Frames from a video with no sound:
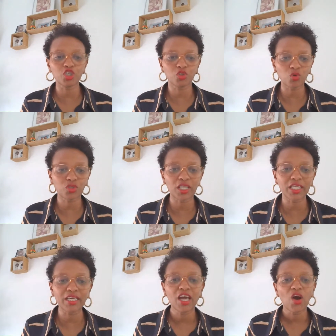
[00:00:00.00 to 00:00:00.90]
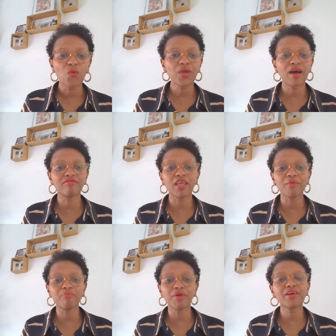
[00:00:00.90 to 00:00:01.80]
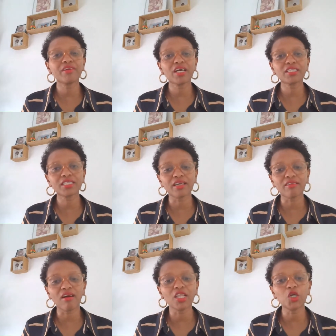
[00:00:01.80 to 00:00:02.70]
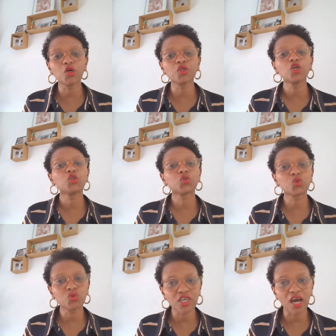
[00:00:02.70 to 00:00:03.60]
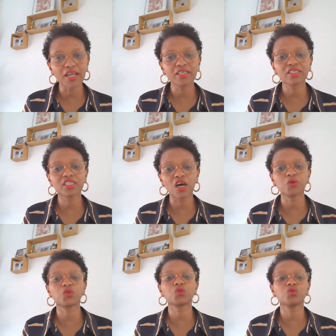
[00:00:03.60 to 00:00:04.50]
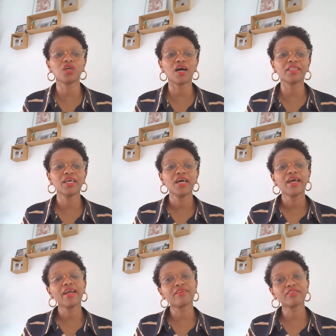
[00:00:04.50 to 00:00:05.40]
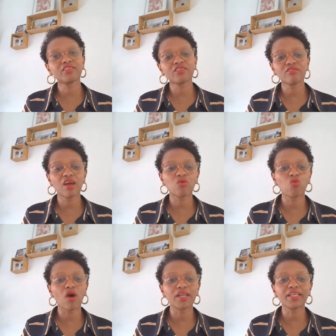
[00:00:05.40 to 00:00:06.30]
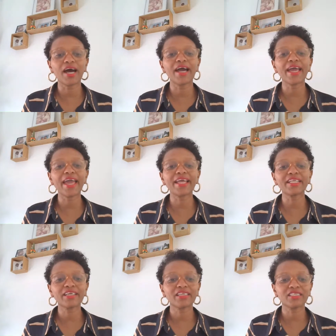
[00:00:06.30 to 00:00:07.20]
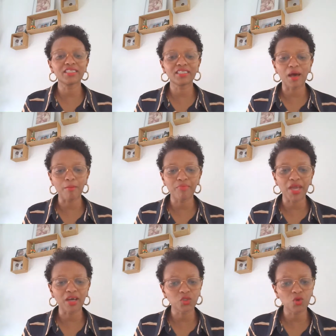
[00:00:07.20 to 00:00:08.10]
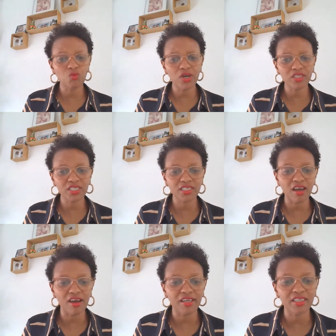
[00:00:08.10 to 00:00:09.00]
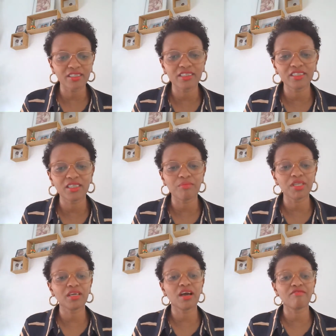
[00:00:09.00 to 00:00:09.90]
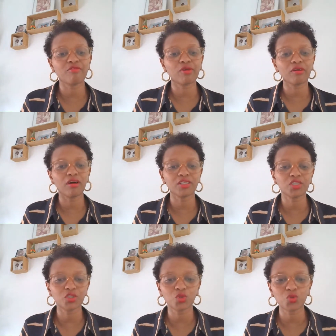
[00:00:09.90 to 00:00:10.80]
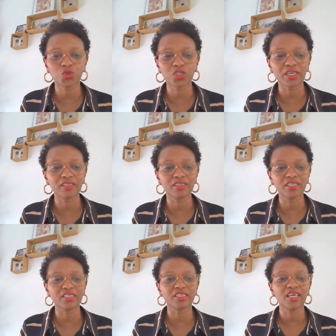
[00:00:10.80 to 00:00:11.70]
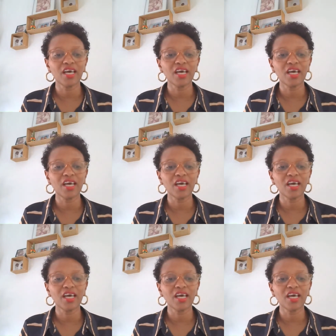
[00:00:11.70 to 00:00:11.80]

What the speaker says: totally, we have Liberia, Sierra Leone, Sudan, South Sudan, Eritrea, Rwanda, and Zambia. So where is Ghana? I think somebody have forgotten to state this.